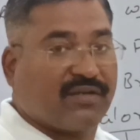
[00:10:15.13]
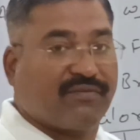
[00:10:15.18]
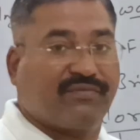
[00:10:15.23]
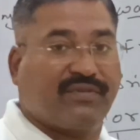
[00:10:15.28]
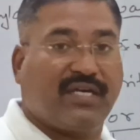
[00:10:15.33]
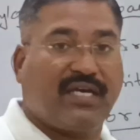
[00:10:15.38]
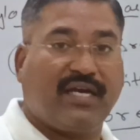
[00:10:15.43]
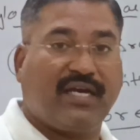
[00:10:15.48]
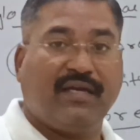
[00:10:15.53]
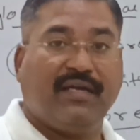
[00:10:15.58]
of
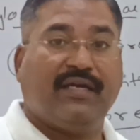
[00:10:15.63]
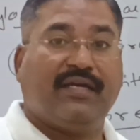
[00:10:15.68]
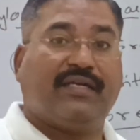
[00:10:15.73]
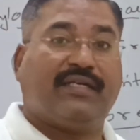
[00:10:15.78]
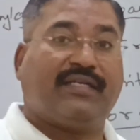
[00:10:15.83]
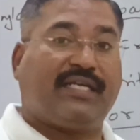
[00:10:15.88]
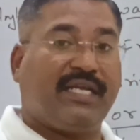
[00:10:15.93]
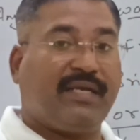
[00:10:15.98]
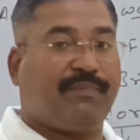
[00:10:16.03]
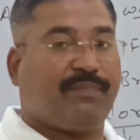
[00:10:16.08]
the
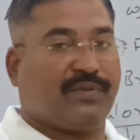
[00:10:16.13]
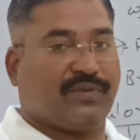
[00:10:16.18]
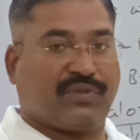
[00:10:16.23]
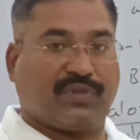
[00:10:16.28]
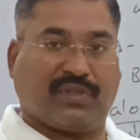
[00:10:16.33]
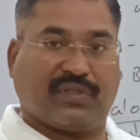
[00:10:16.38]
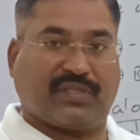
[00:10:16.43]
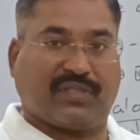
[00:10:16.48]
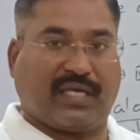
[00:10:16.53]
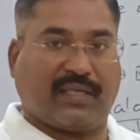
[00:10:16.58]
Tipu
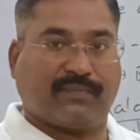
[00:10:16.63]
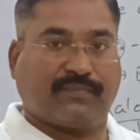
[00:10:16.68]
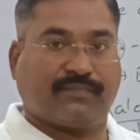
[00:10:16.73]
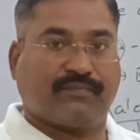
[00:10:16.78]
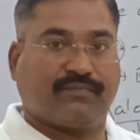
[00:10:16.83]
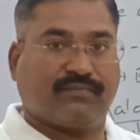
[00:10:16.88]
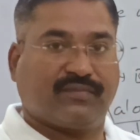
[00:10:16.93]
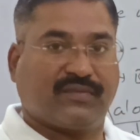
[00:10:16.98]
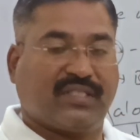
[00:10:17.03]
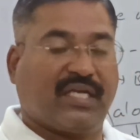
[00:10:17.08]
Sultan.
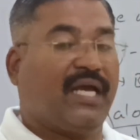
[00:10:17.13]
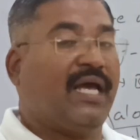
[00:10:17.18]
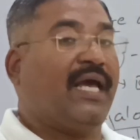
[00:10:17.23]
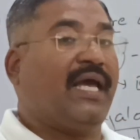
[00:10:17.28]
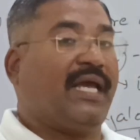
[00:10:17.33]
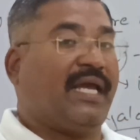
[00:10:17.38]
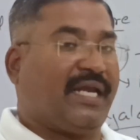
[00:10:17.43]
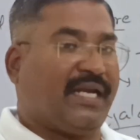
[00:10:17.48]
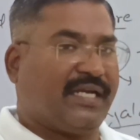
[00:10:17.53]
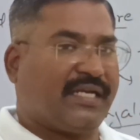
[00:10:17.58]

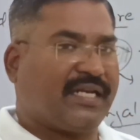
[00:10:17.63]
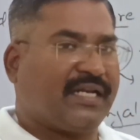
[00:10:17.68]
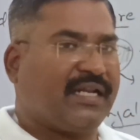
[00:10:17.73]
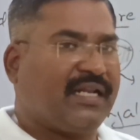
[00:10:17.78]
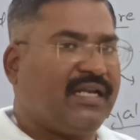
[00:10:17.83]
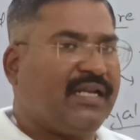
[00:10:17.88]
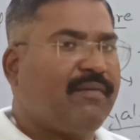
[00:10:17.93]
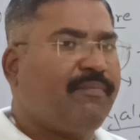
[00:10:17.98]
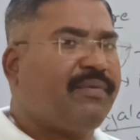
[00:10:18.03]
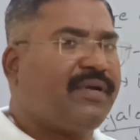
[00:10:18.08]

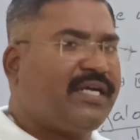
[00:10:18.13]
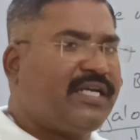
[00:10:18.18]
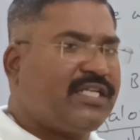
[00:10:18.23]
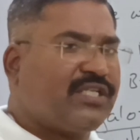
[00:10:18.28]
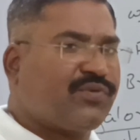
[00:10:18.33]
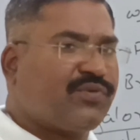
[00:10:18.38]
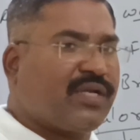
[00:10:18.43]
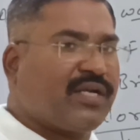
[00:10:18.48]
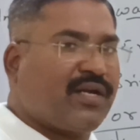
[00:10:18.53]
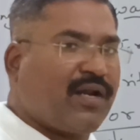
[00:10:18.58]
Internally,
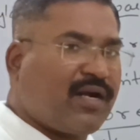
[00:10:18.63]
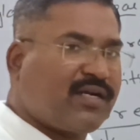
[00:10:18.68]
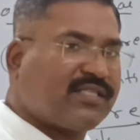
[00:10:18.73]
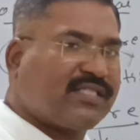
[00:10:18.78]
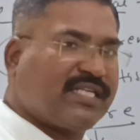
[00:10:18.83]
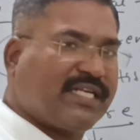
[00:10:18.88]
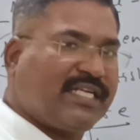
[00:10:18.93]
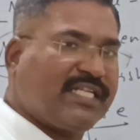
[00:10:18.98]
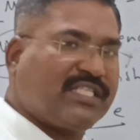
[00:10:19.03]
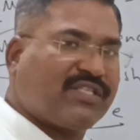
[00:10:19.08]
British were not
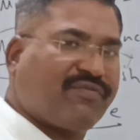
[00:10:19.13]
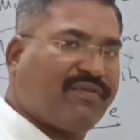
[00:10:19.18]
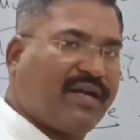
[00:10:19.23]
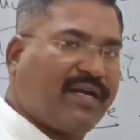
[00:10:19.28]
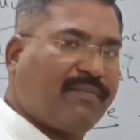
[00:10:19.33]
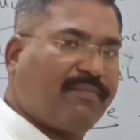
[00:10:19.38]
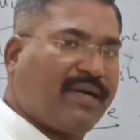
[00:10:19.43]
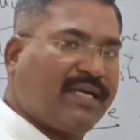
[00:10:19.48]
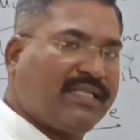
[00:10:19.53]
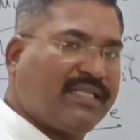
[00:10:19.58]

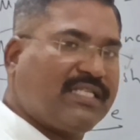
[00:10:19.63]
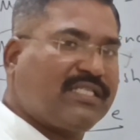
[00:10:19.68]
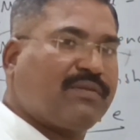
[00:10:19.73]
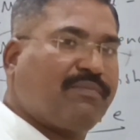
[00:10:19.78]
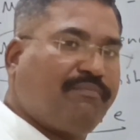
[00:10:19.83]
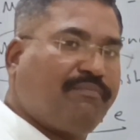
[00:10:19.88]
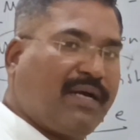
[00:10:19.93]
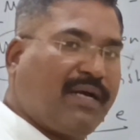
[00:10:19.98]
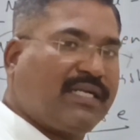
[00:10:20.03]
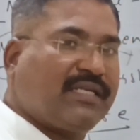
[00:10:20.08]
satisfied by
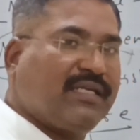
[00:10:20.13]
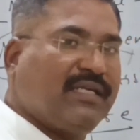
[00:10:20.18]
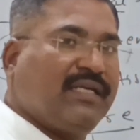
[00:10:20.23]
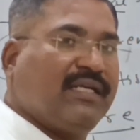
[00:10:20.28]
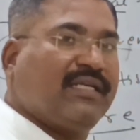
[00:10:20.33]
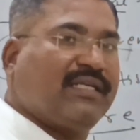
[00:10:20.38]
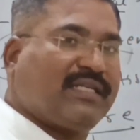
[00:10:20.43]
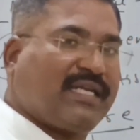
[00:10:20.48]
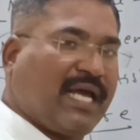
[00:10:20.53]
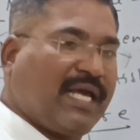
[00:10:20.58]
this, but
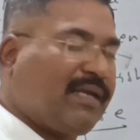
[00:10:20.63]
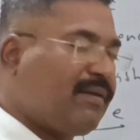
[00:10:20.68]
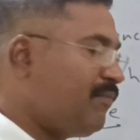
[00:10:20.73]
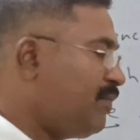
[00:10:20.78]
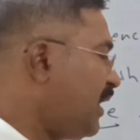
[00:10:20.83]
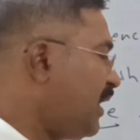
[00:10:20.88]
time